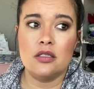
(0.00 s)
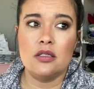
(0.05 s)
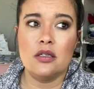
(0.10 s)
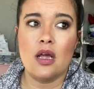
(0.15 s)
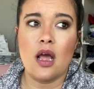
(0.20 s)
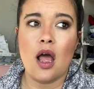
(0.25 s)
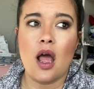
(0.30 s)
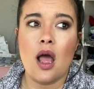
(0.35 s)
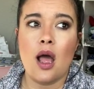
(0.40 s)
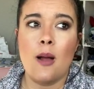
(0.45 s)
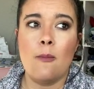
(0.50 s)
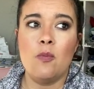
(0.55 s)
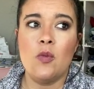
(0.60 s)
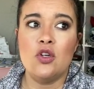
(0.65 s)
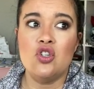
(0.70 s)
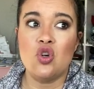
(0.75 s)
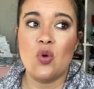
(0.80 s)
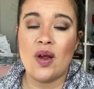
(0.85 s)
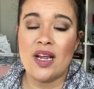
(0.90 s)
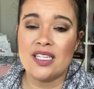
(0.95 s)
The
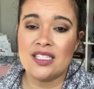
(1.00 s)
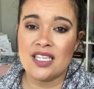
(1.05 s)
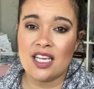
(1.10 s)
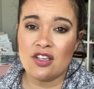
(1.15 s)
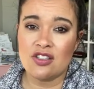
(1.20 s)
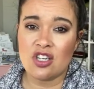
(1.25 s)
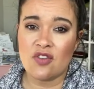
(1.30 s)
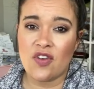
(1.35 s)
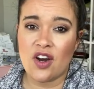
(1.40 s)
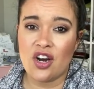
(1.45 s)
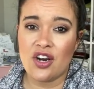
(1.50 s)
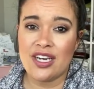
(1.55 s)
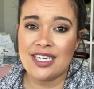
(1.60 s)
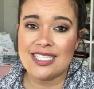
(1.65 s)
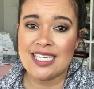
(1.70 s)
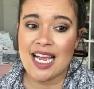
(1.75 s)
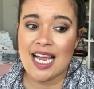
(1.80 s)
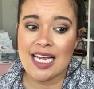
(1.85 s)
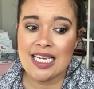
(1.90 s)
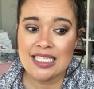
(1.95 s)
Joann sales are very
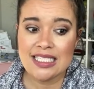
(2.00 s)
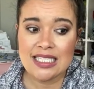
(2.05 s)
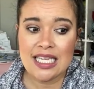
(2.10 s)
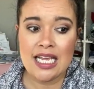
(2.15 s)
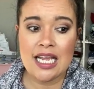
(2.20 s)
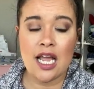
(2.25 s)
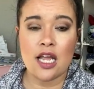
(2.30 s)
enticing.